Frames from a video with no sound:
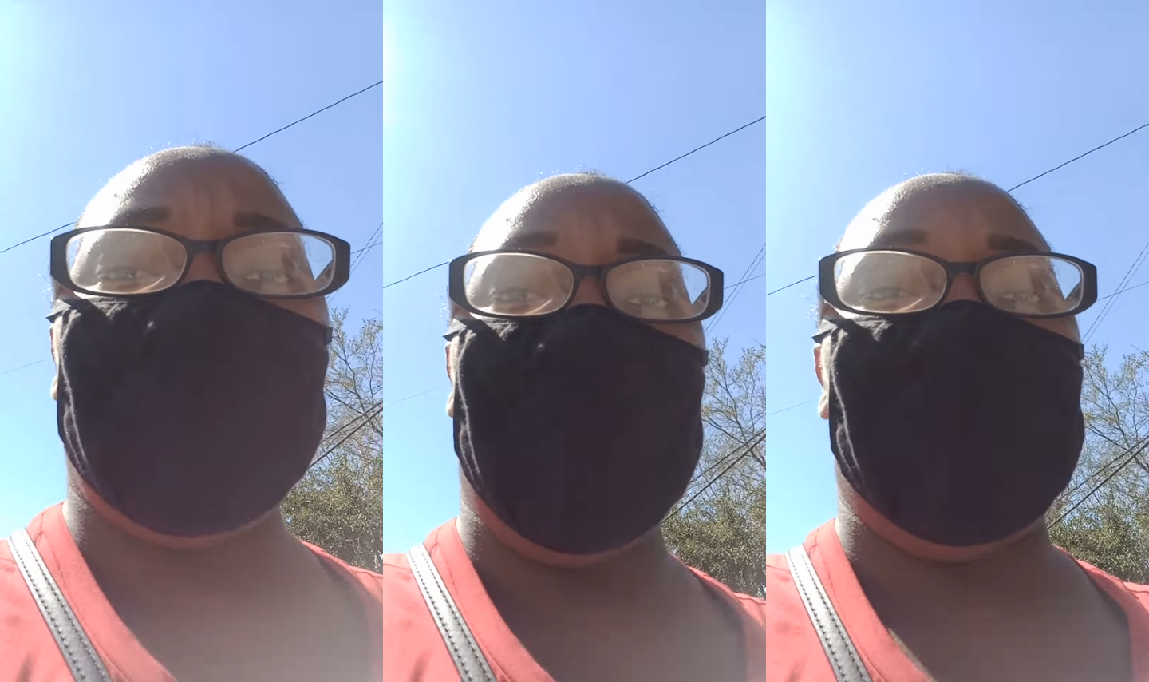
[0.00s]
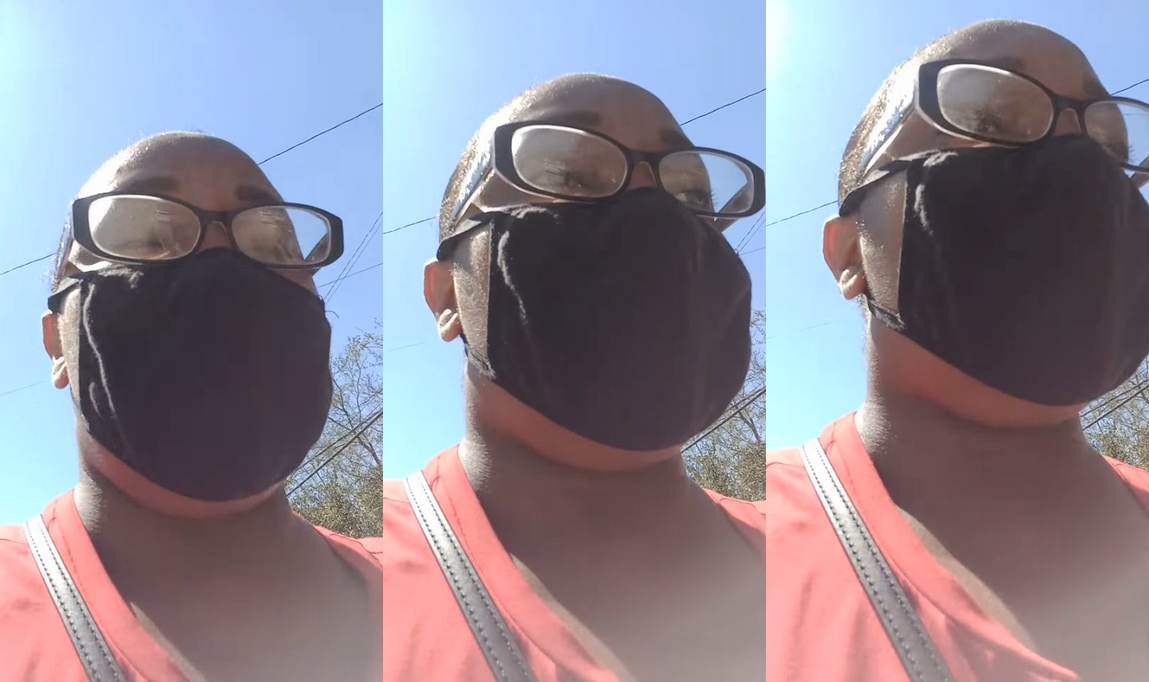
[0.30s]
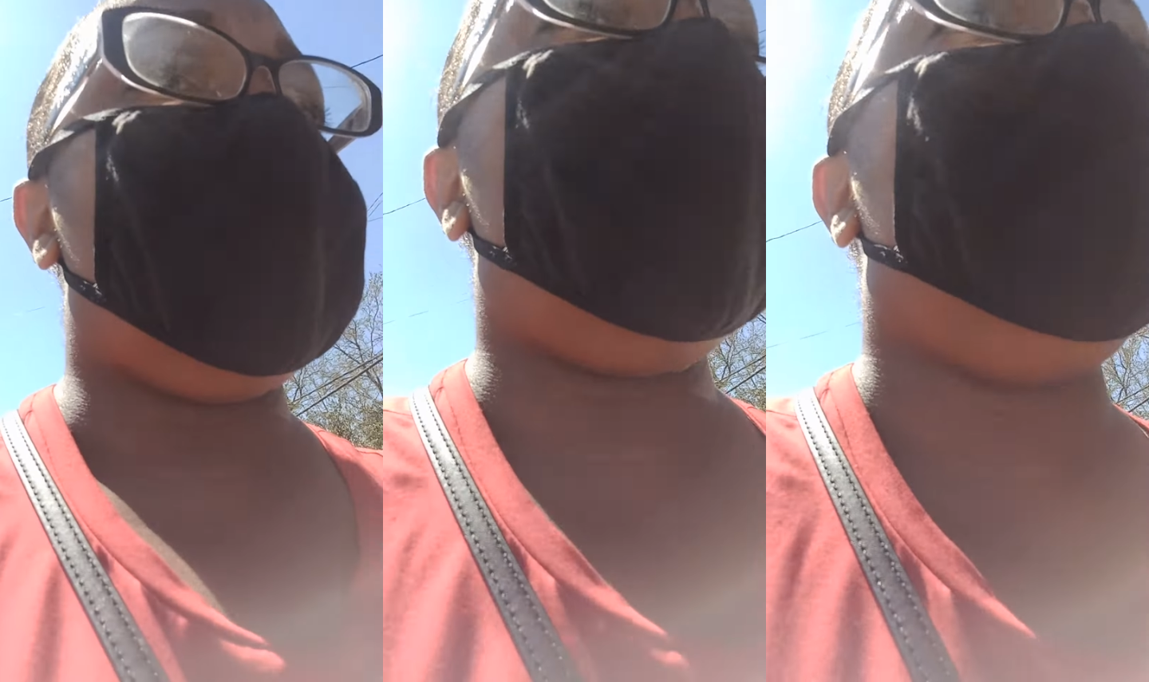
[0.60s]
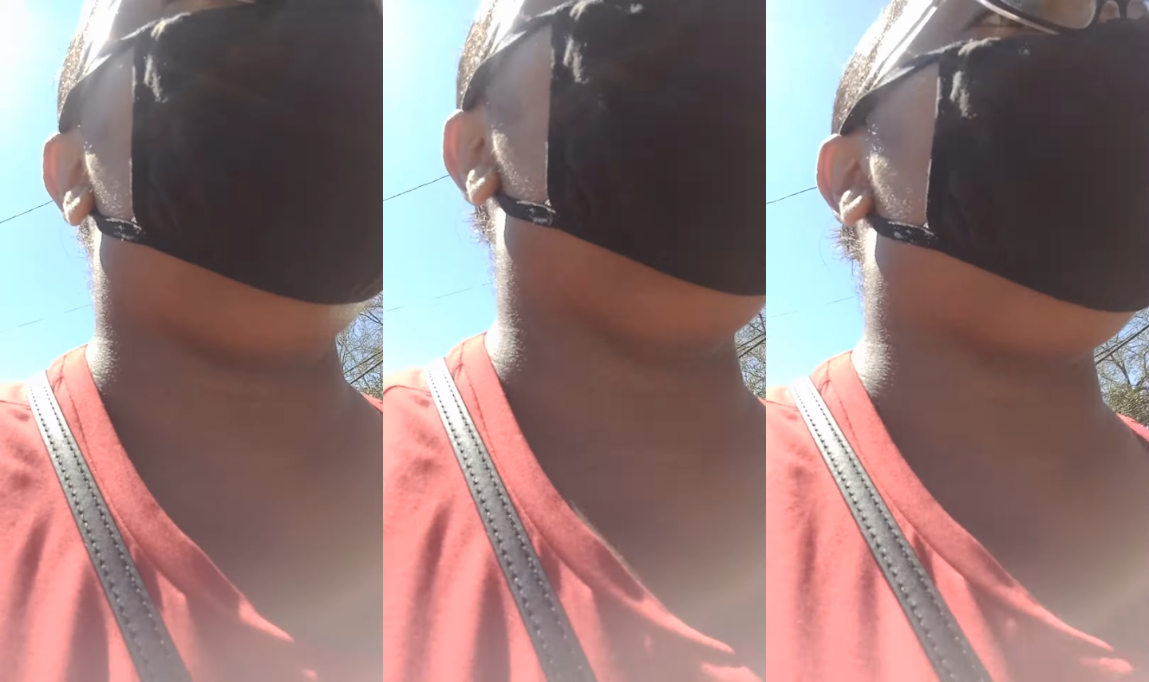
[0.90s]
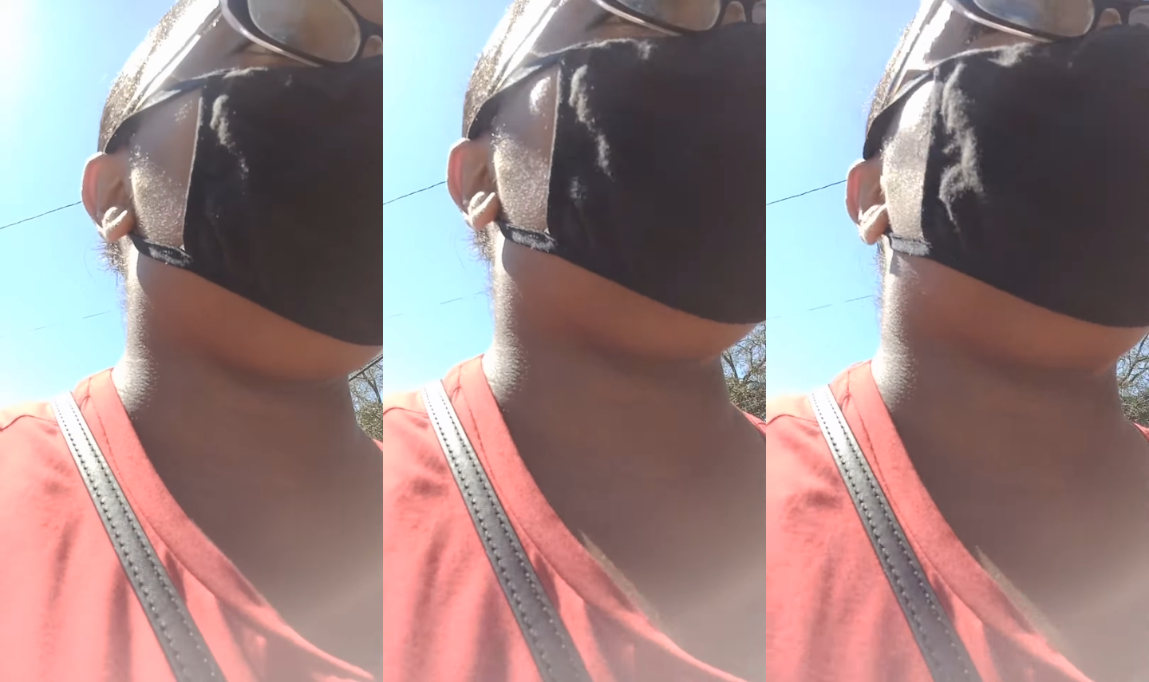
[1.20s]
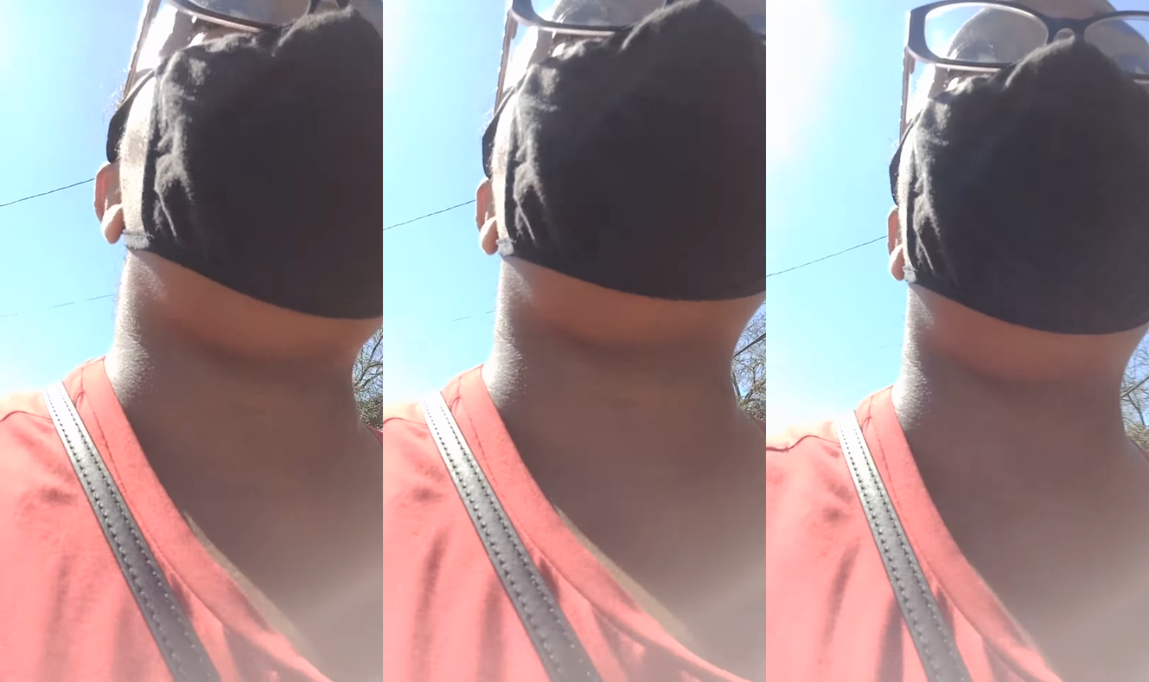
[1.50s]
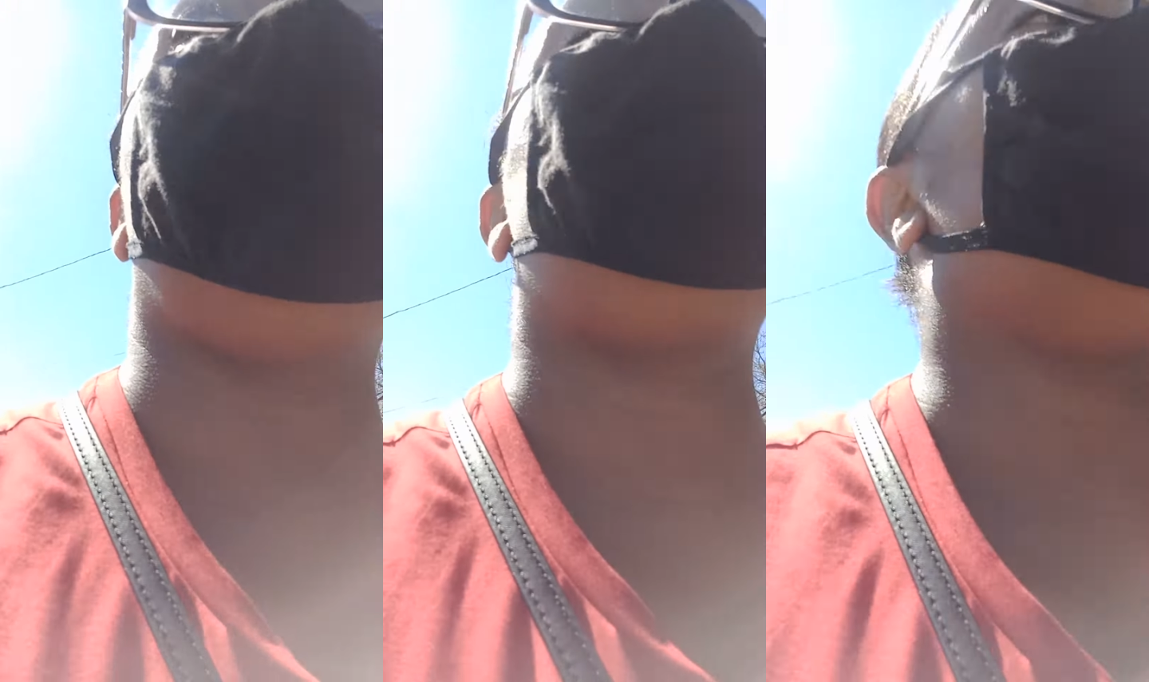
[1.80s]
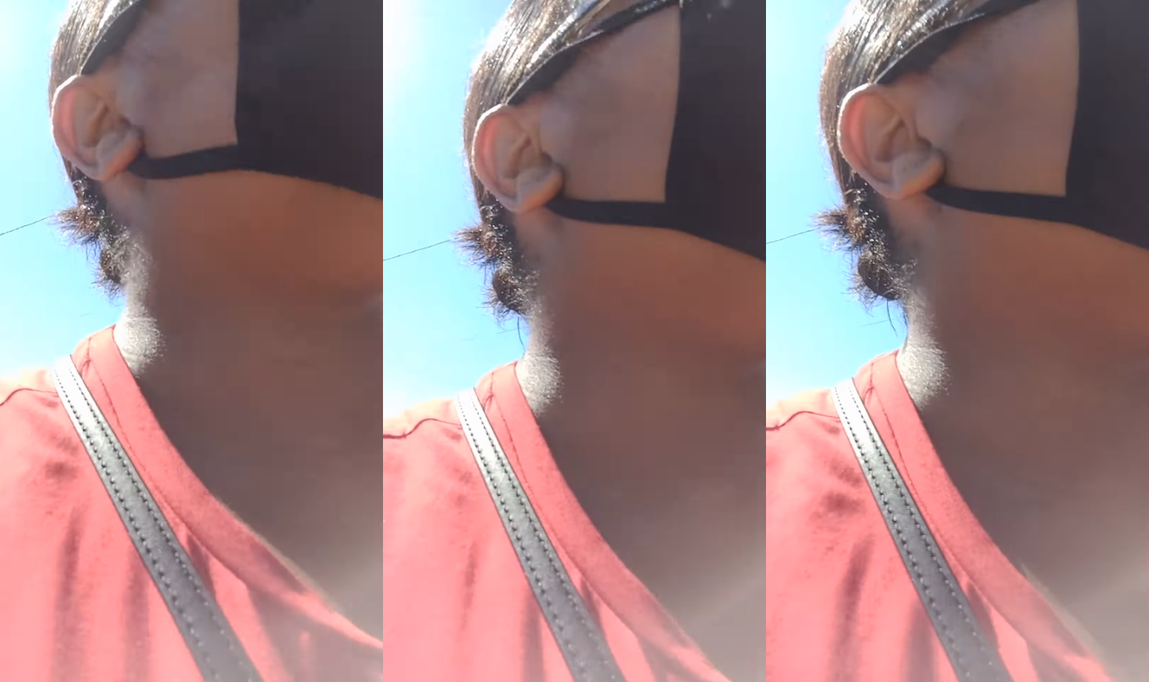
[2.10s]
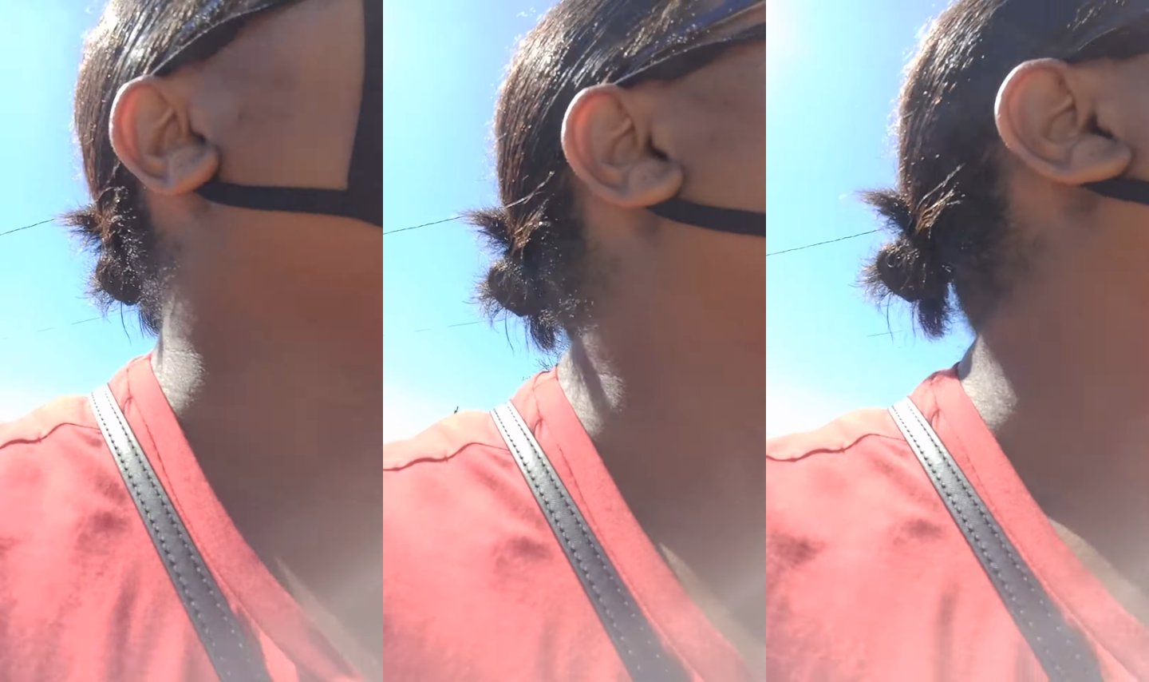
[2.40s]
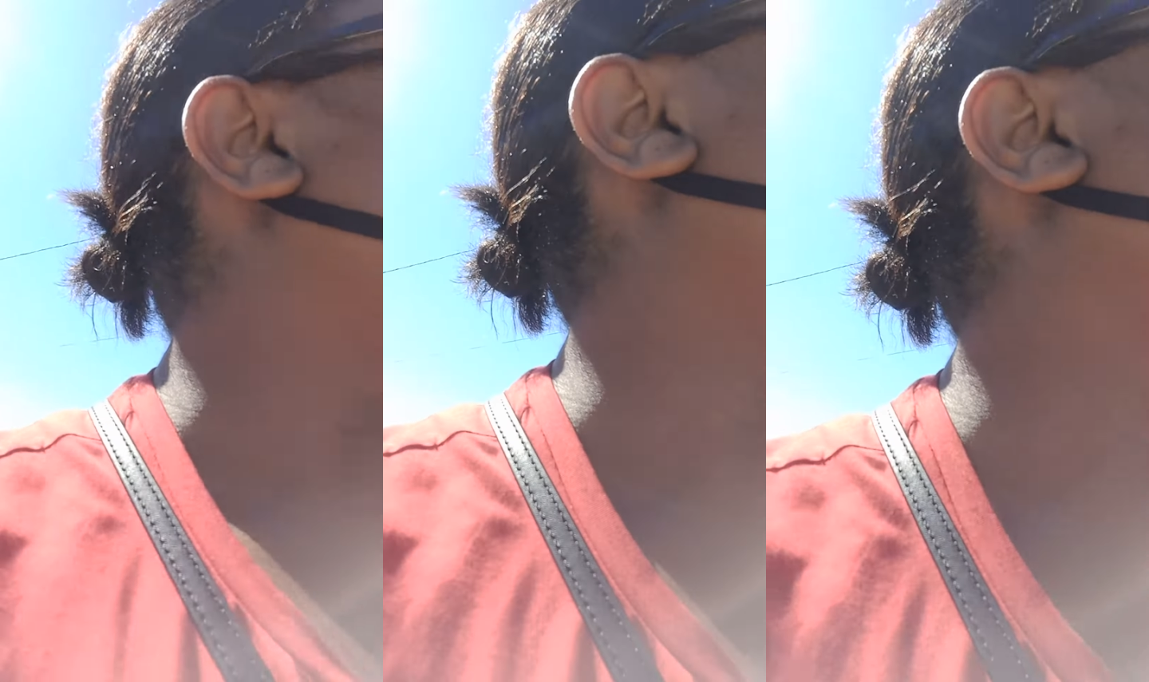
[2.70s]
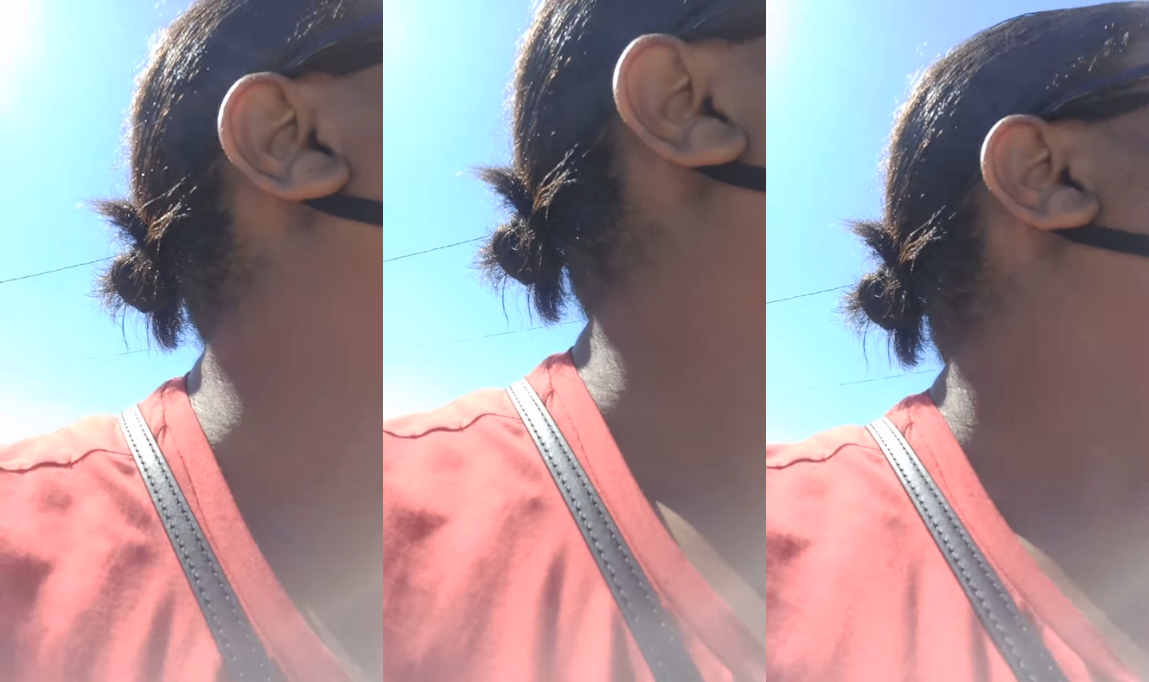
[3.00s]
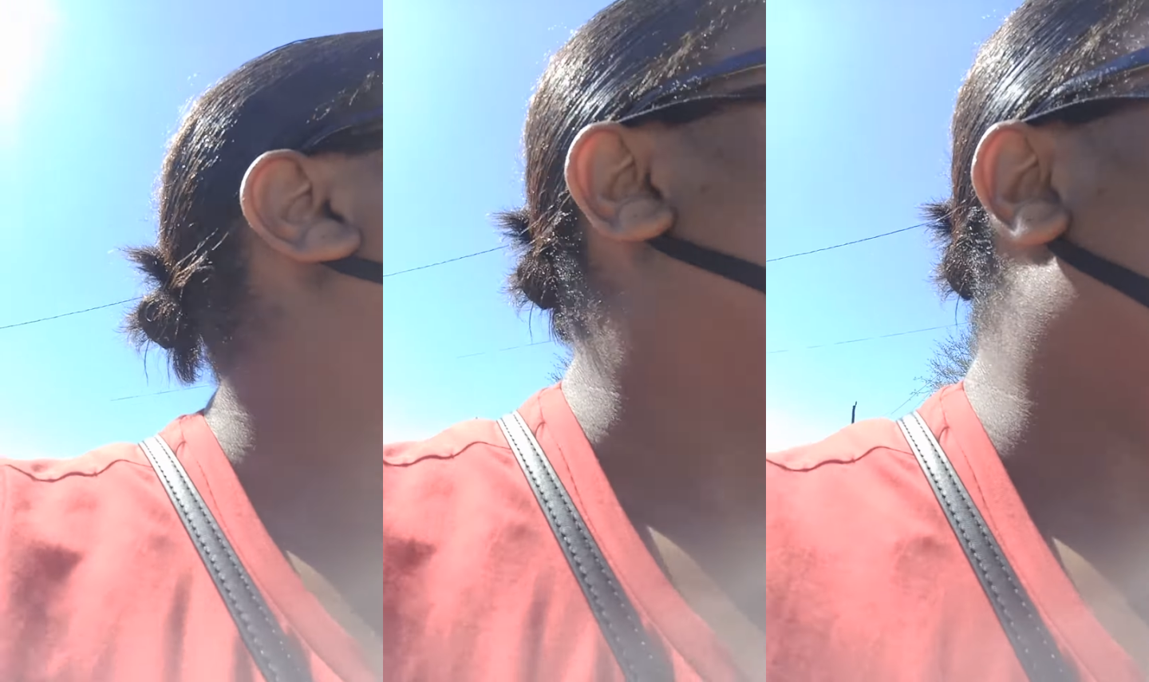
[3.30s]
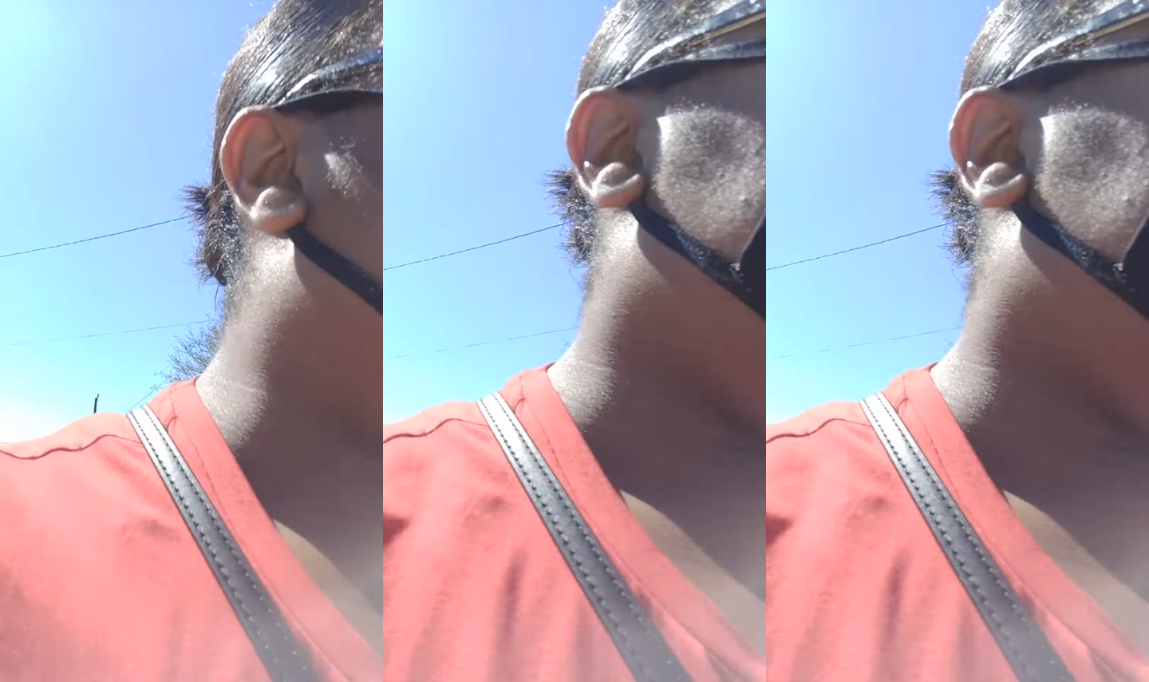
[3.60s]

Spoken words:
(no speaker visible)